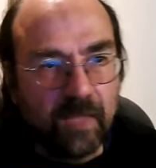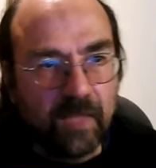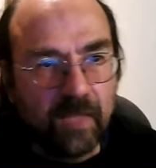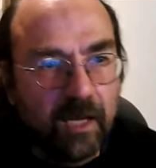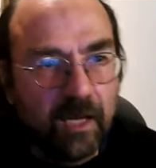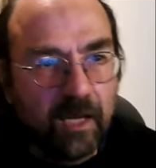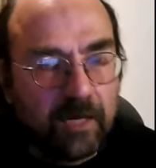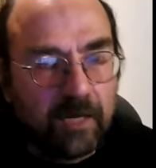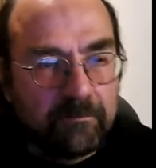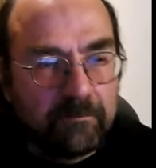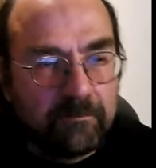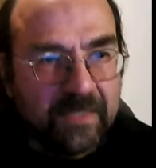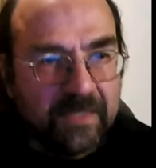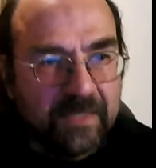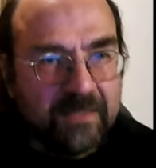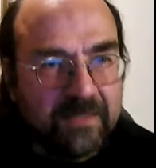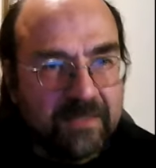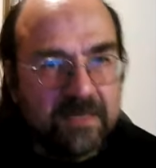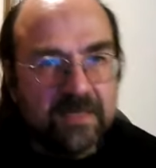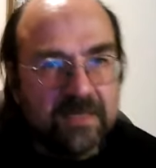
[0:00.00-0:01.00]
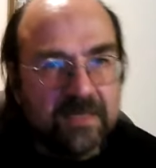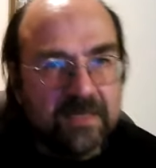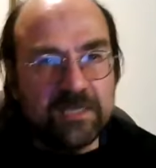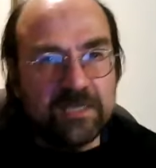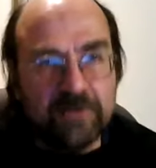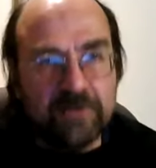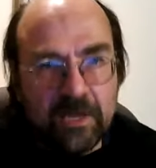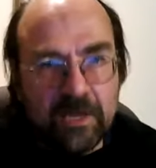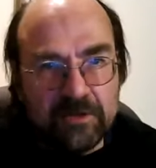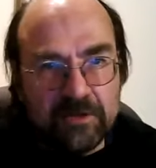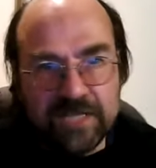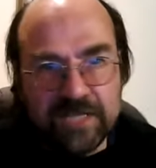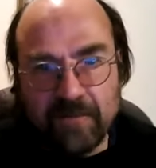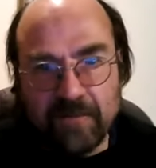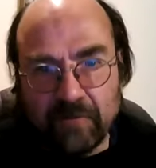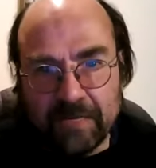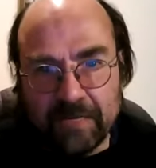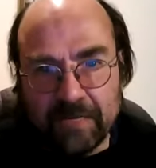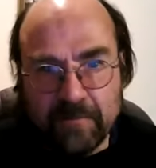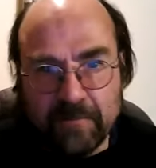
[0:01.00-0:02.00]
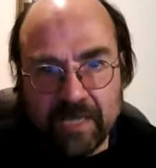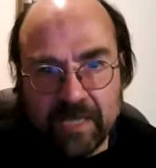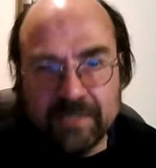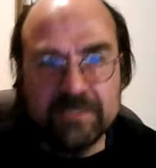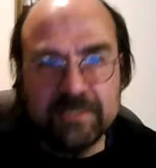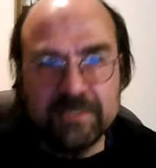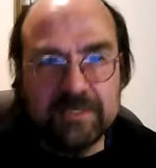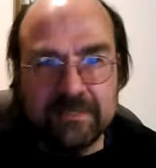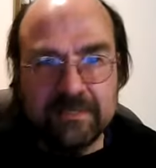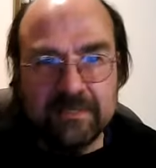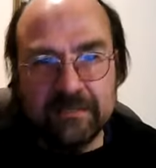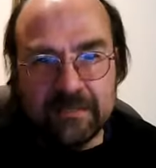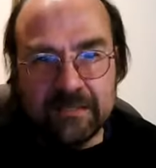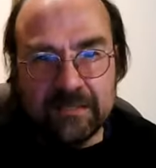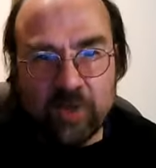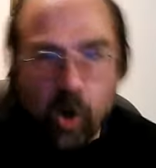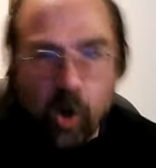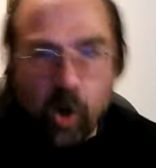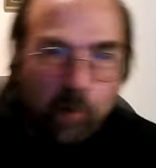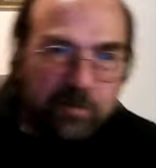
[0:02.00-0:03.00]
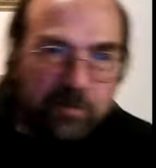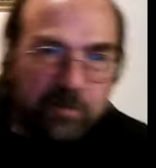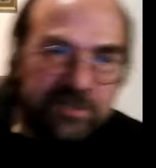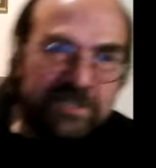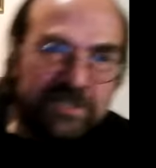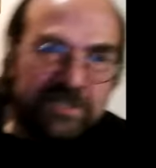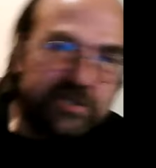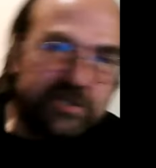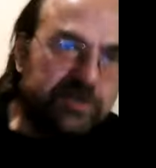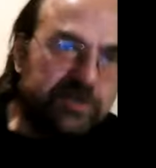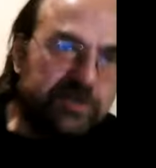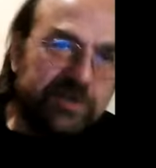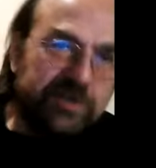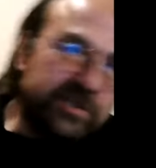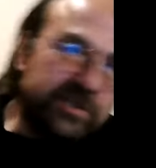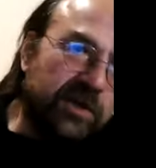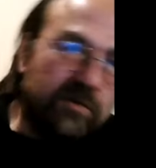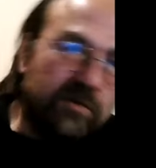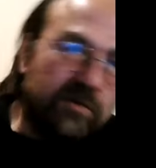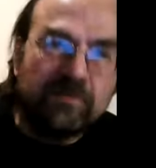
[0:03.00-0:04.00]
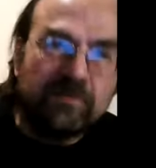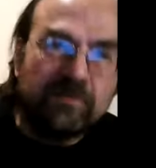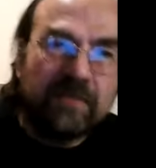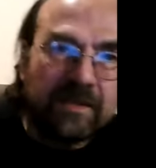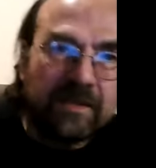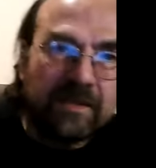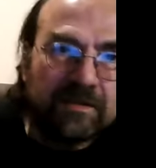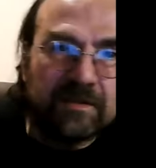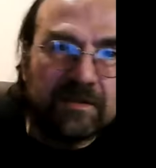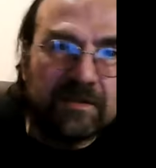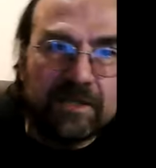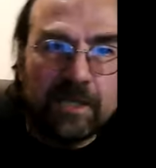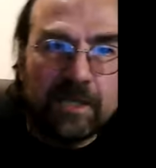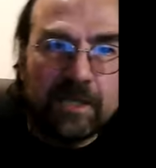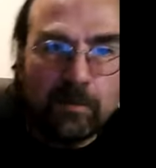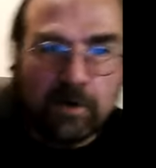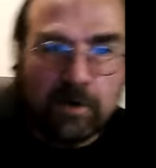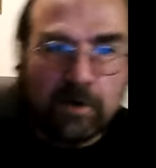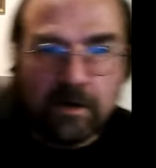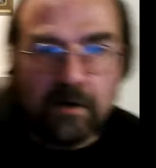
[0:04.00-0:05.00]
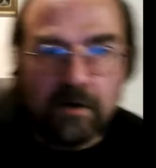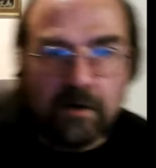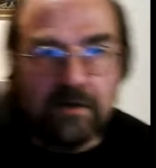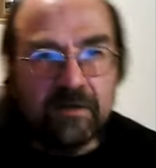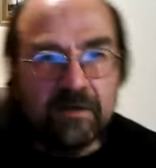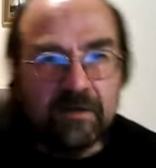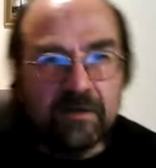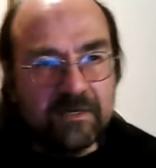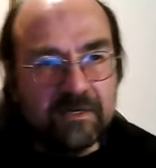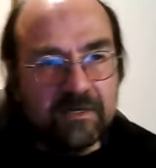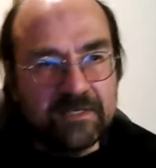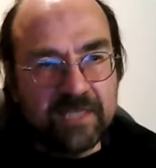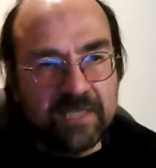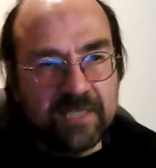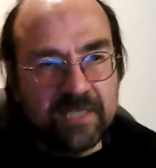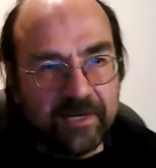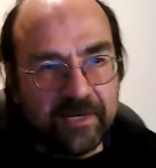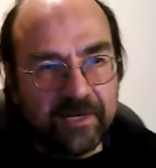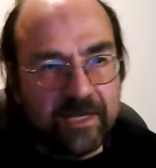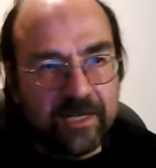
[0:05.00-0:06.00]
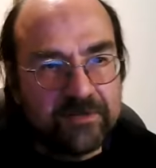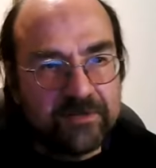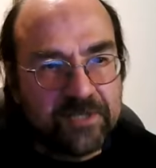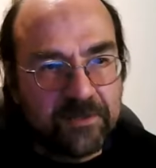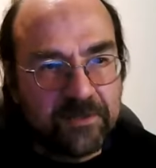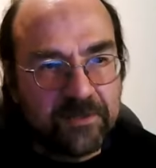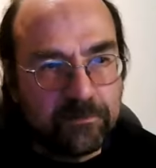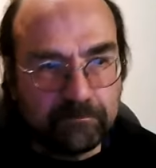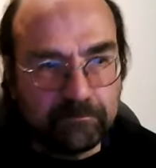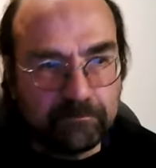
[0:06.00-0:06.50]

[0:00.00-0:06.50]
So no generally means opposition to the thing that you are saying no to.